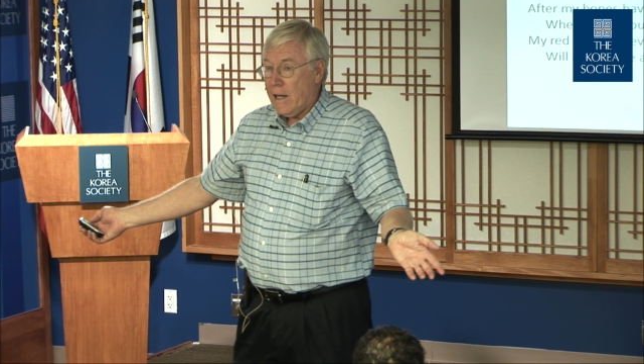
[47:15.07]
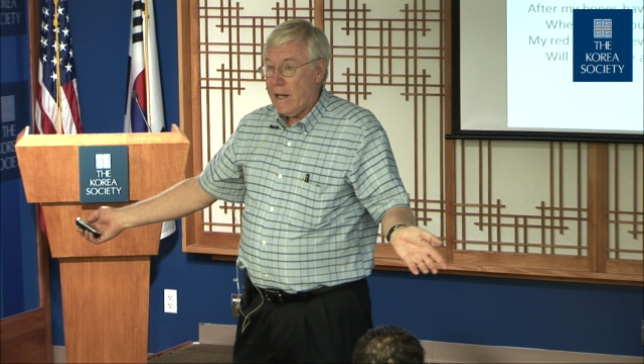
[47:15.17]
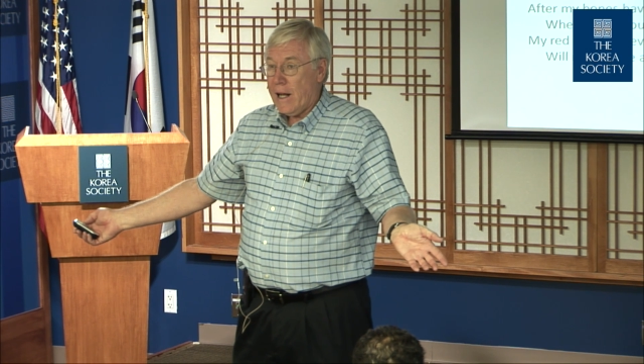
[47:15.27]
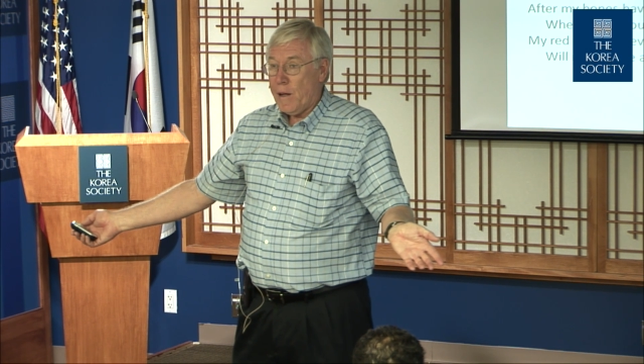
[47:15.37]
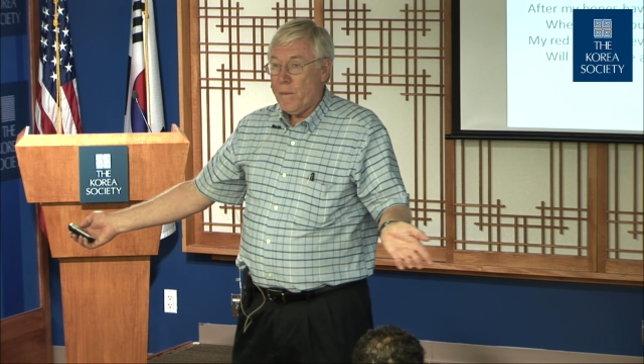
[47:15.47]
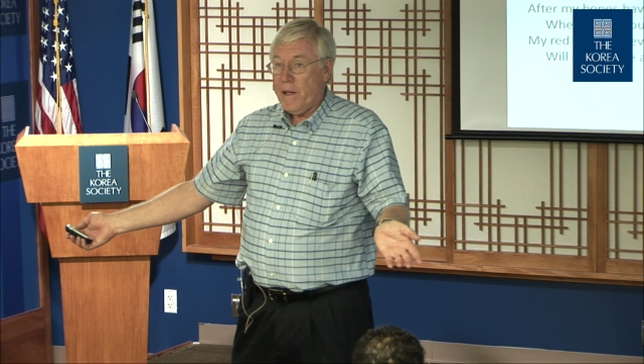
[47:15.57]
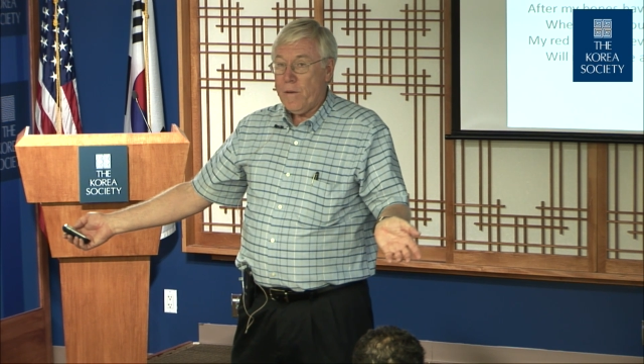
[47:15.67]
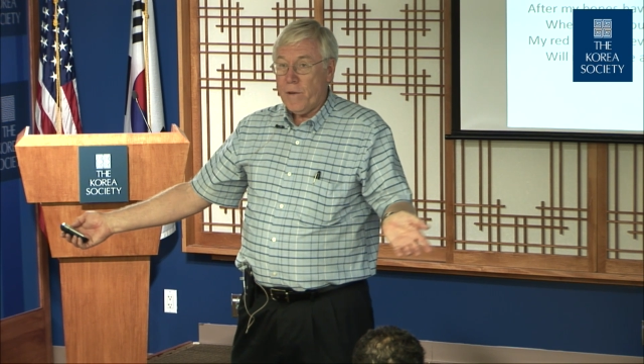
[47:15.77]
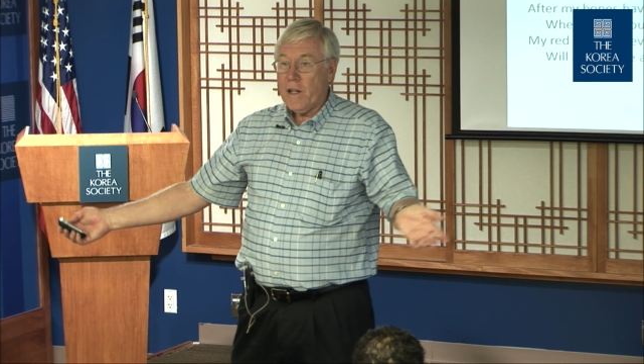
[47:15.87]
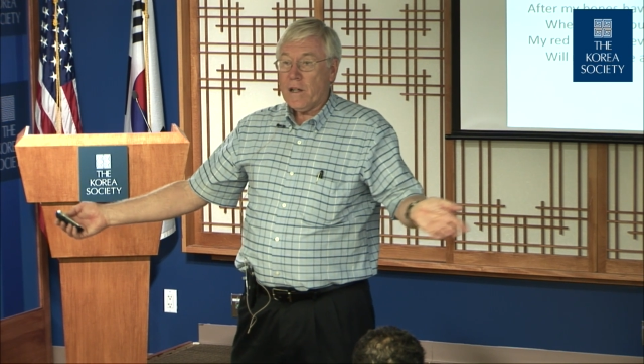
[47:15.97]
and I'll be
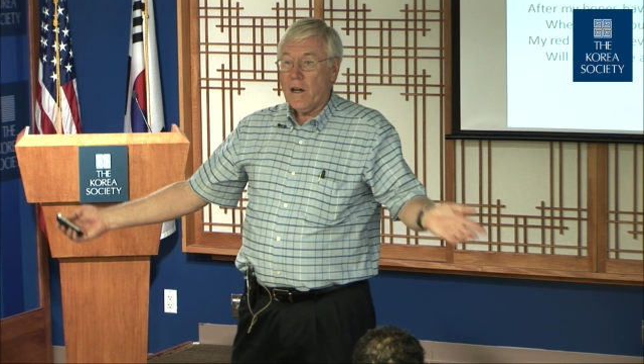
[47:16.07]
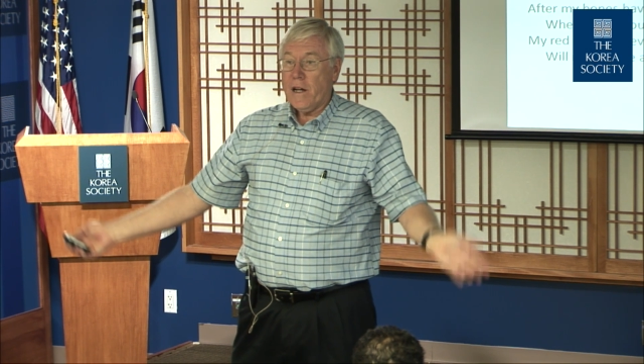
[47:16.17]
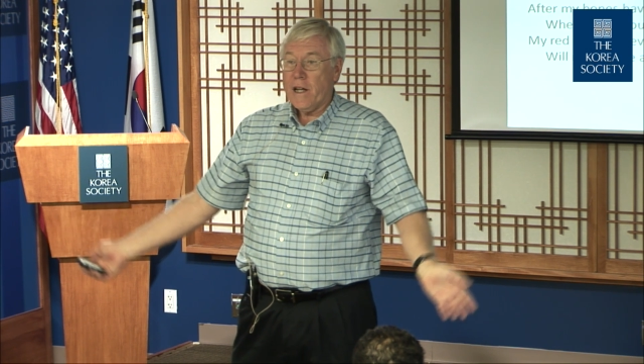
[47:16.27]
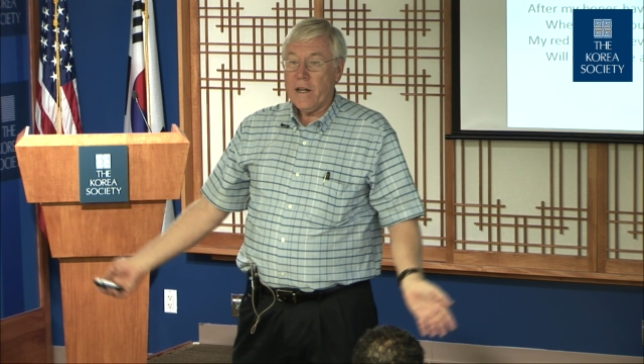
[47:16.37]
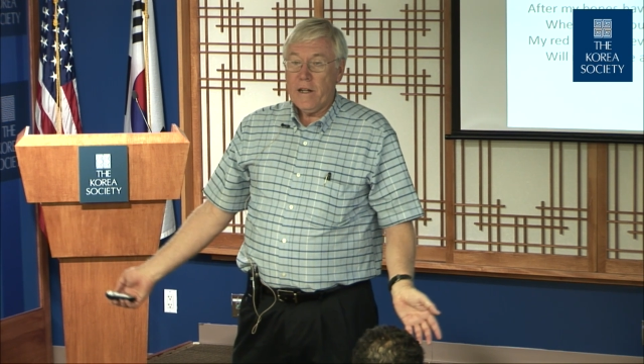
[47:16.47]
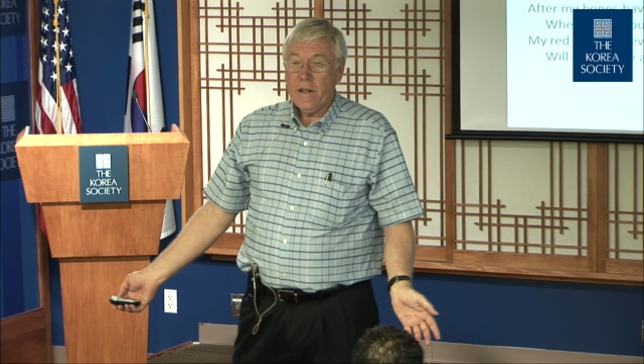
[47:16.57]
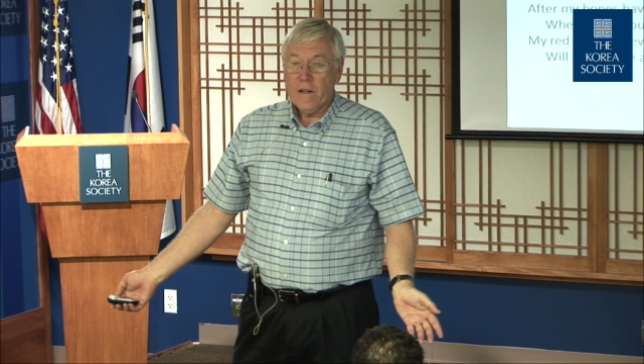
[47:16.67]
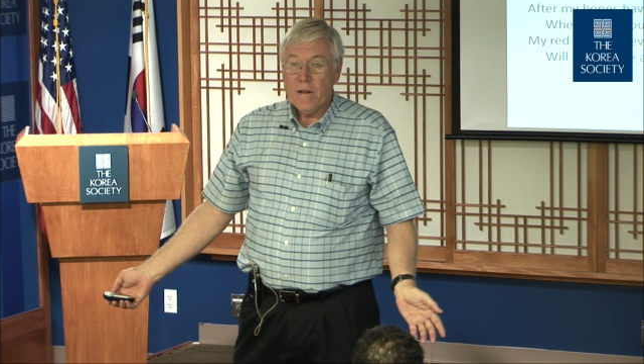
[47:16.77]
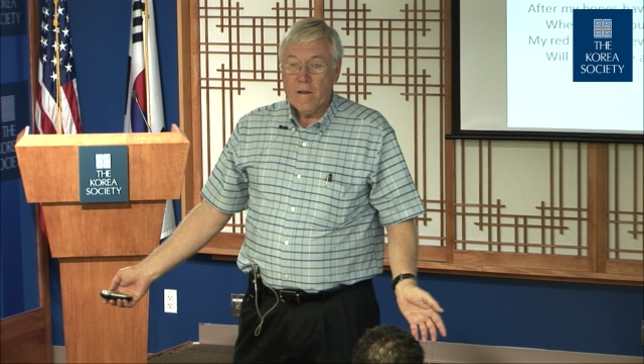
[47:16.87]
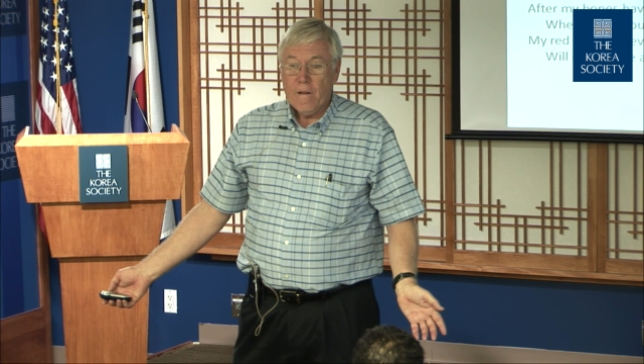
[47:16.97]
reincarnated,
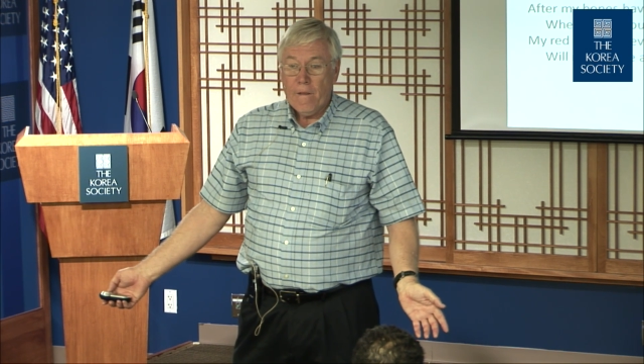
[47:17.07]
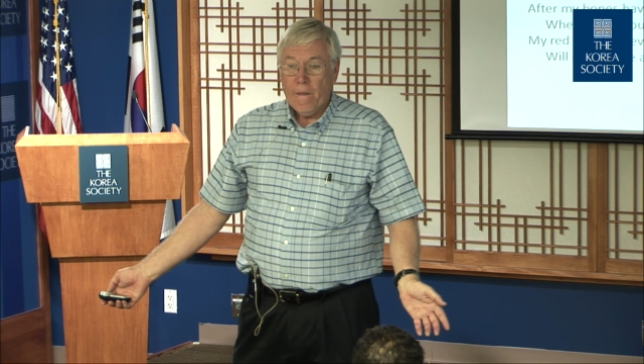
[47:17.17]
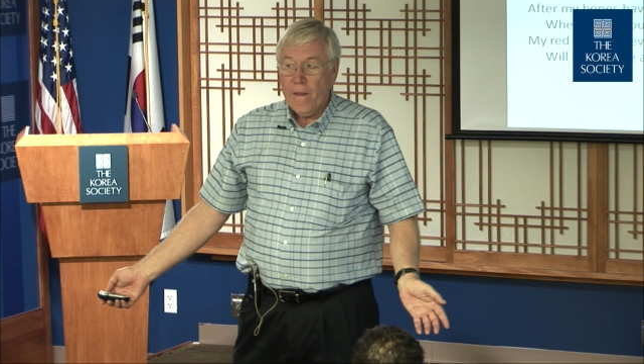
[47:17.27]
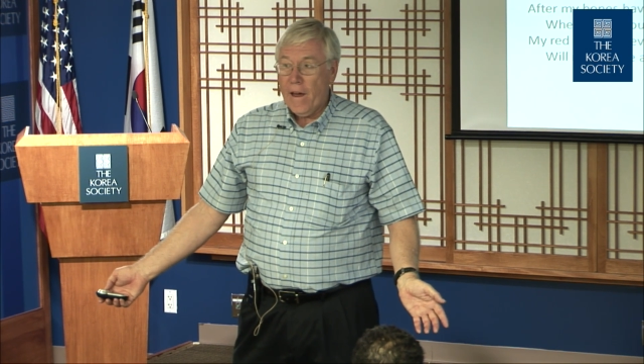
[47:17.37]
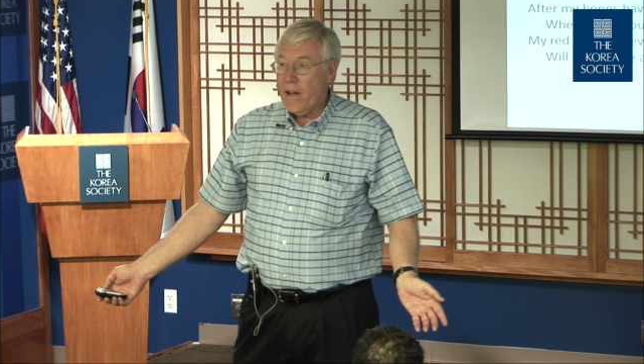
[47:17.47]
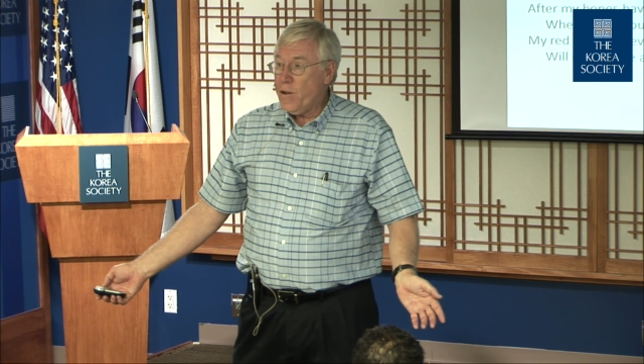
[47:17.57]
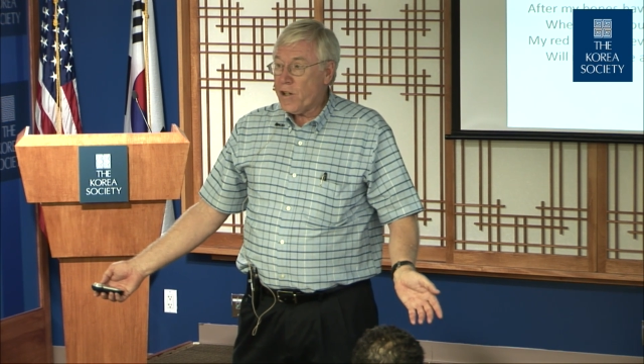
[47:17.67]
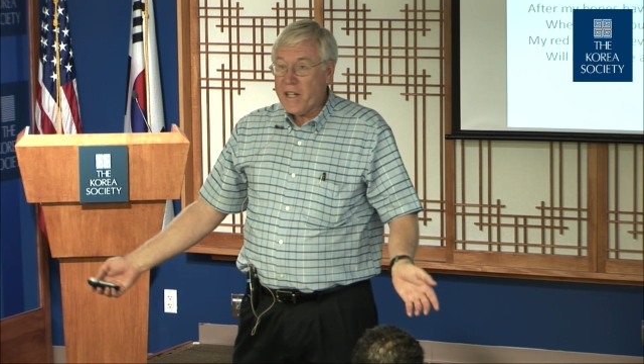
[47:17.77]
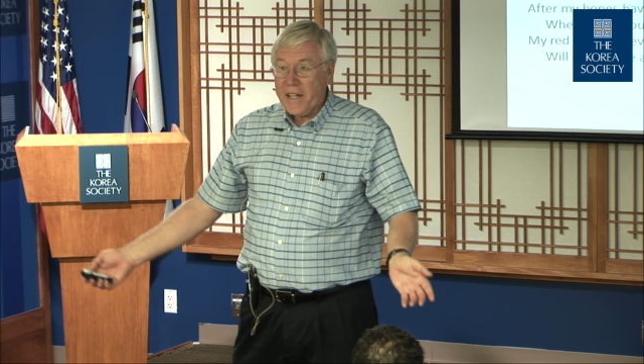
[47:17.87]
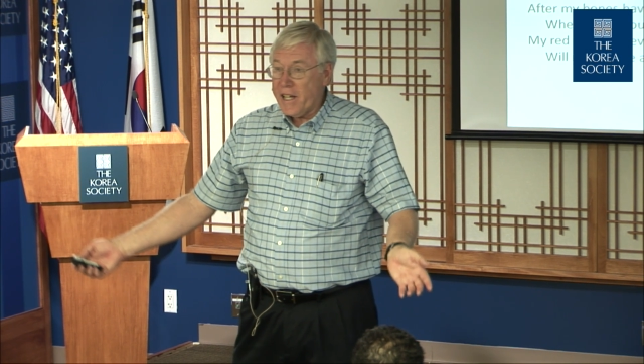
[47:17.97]
and you
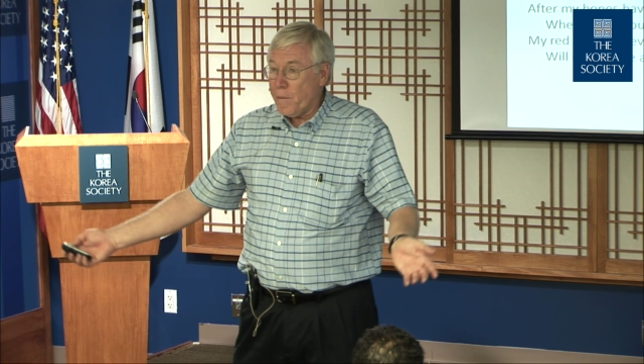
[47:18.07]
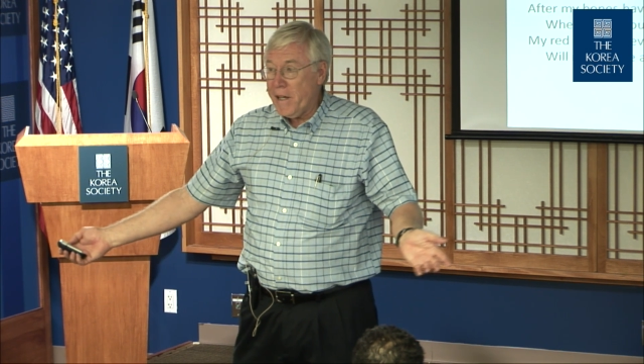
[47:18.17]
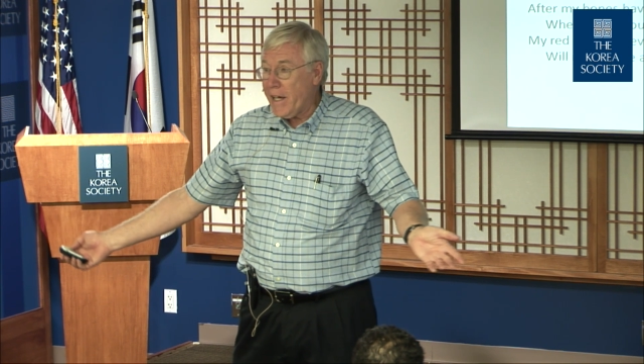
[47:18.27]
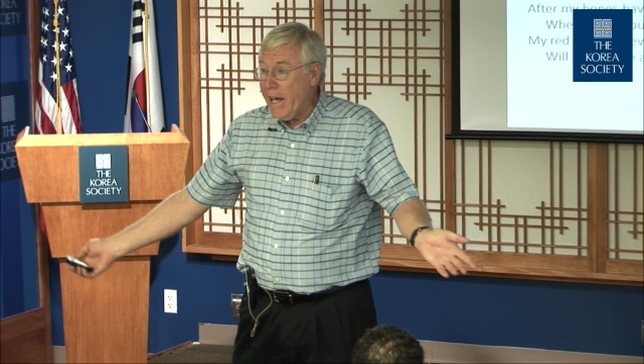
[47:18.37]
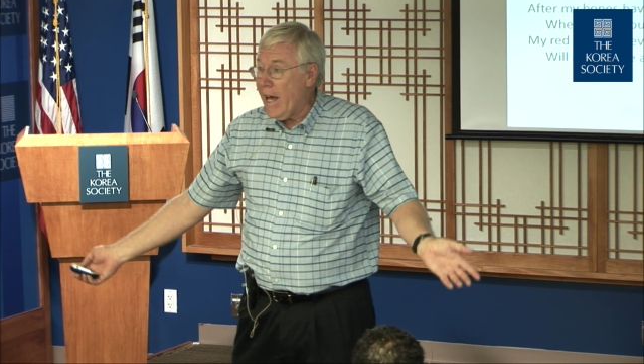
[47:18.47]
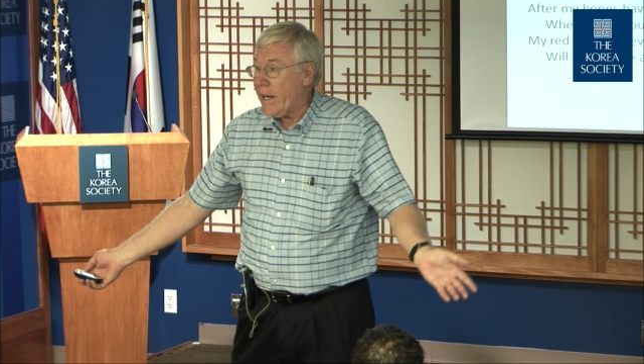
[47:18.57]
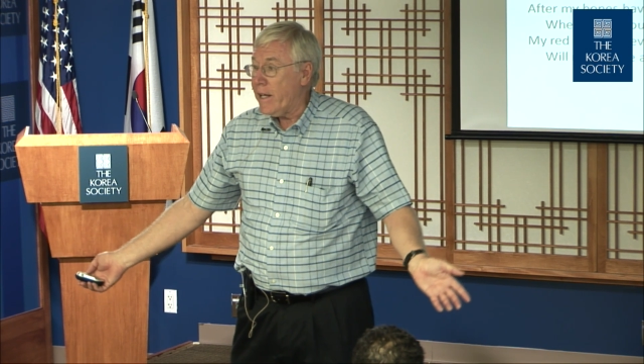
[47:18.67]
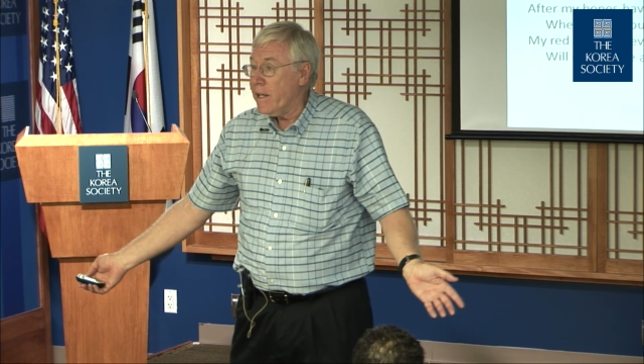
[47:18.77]
can kill me again.